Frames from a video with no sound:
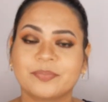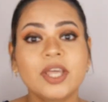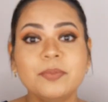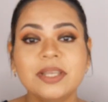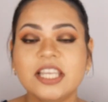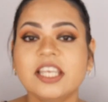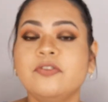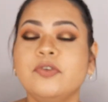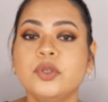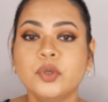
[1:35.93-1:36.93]
Wait a minute,
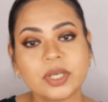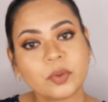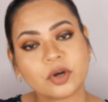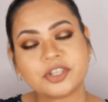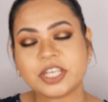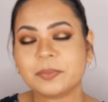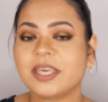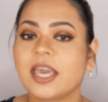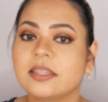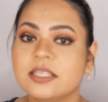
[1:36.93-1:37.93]
if you're newly watching
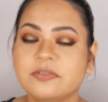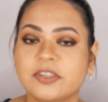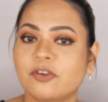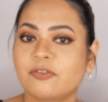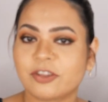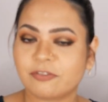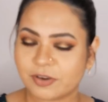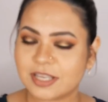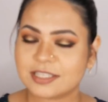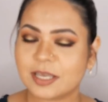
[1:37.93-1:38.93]
me and this video for the
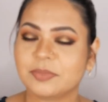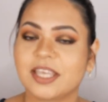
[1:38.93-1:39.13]
first time,